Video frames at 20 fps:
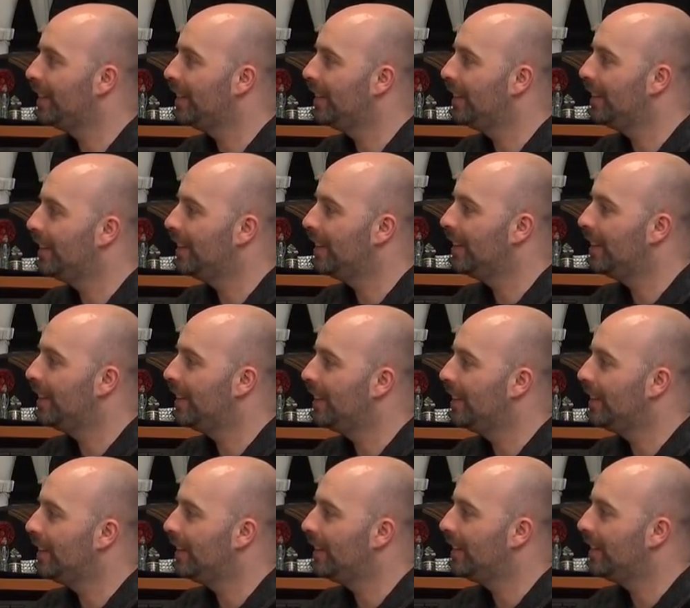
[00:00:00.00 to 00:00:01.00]

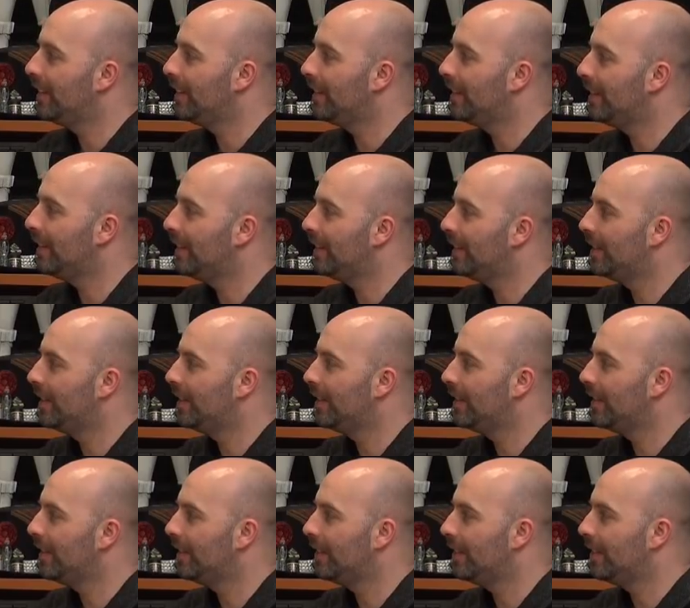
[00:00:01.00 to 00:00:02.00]

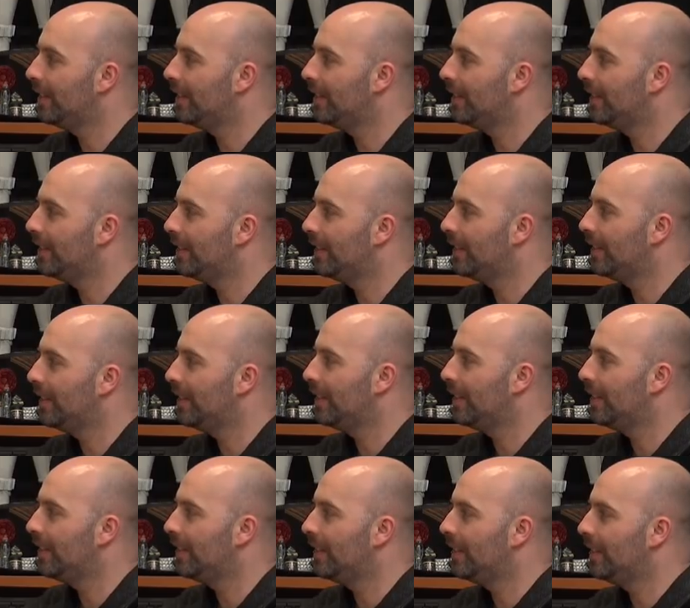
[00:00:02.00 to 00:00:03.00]

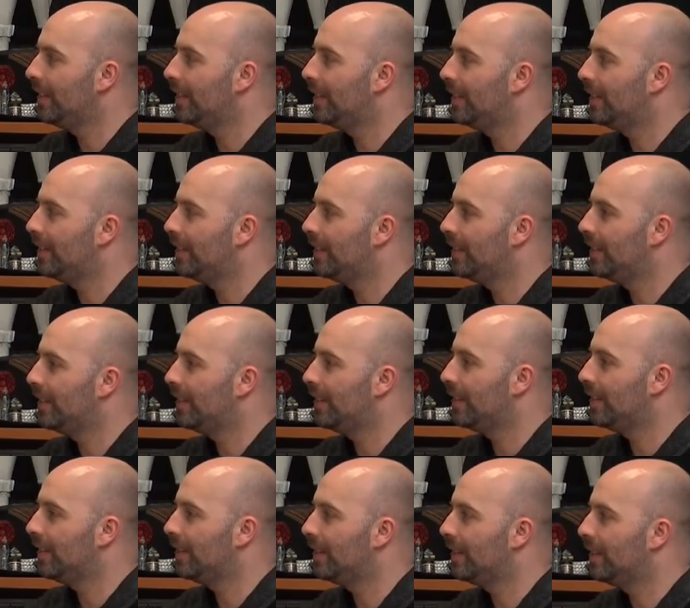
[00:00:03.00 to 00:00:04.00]

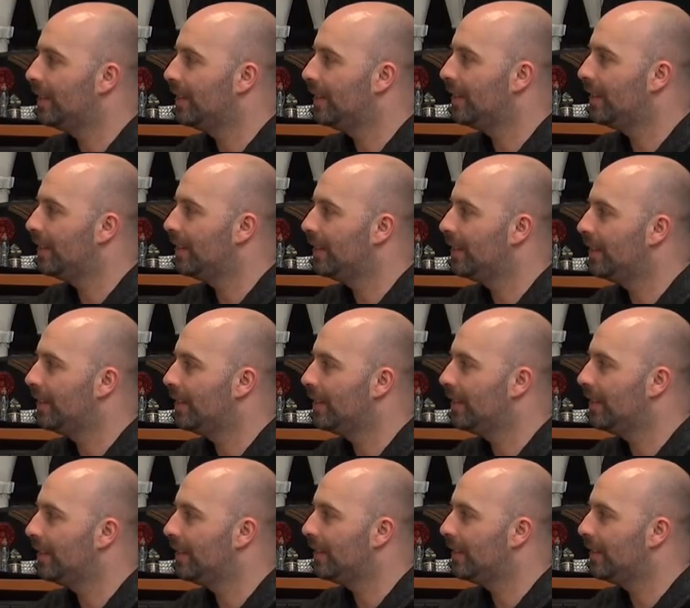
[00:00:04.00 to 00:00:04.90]
(silent)